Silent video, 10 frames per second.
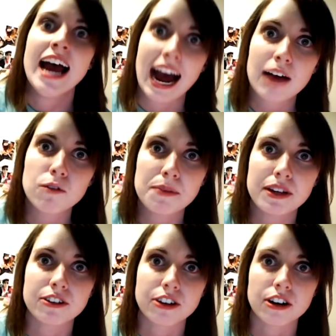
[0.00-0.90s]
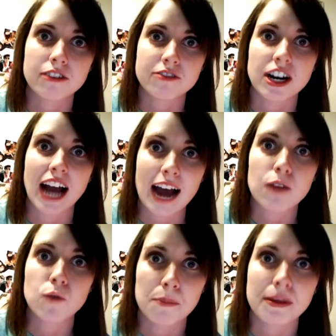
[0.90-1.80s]
I will be your girlfriend, I
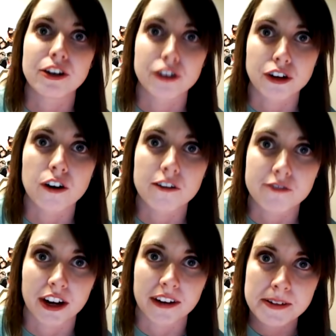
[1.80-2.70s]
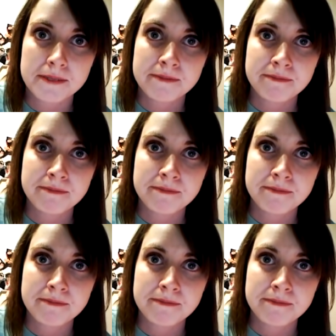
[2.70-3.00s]
will be your girlfriend.